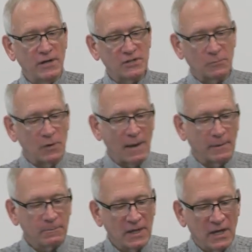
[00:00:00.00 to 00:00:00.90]
here's the
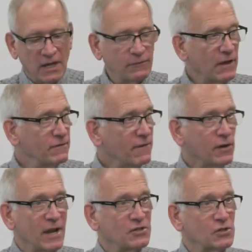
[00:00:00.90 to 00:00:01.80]
problem. If they've
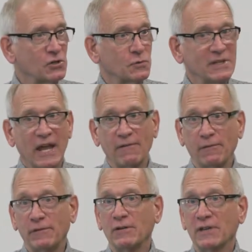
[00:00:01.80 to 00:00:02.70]
never had surgery, they have a
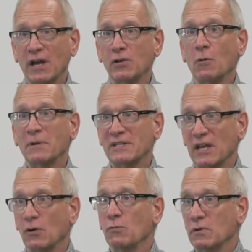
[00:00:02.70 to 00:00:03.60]
fear of the unknown because
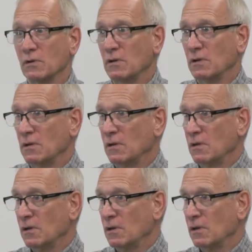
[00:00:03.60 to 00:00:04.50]
they don't
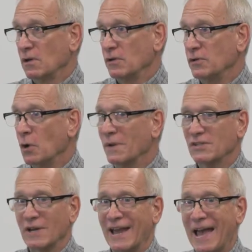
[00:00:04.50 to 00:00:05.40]
know
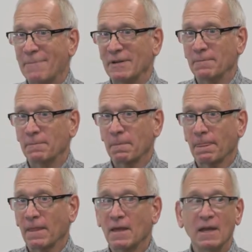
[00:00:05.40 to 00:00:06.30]
what's going to happen.
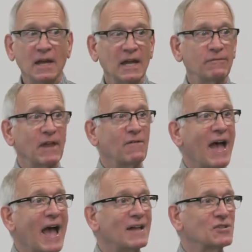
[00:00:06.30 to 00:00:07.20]
If they've
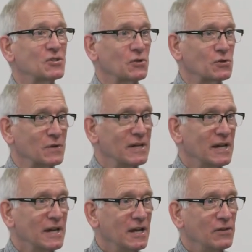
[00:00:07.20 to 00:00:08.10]
had surgery,
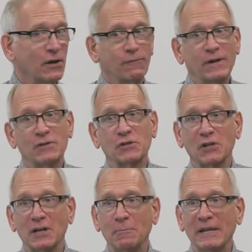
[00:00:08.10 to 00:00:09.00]
their fears are
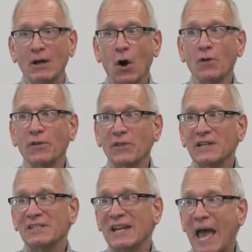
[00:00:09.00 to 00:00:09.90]
going to be all the
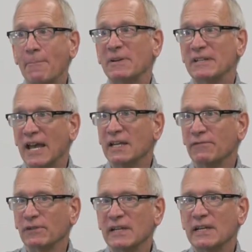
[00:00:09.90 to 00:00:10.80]
things that happened
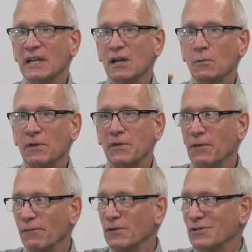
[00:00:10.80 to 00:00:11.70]
negatively with
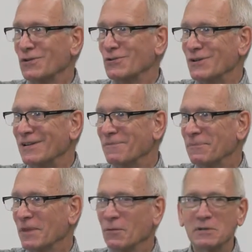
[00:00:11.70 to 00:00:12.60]
the first surgery,
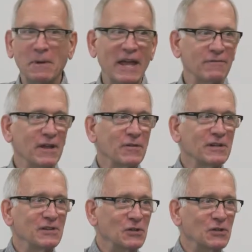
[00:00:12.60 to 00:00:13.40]
which may have nothing to